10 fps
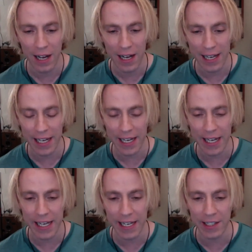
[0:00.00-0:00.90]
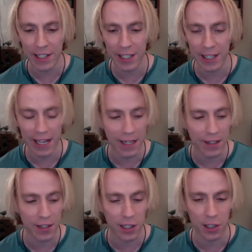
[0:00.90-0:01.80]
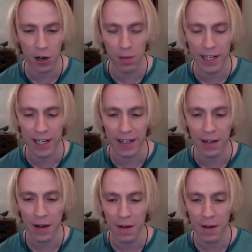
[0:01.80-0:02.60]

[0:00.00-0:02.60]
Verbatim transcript: He is determining.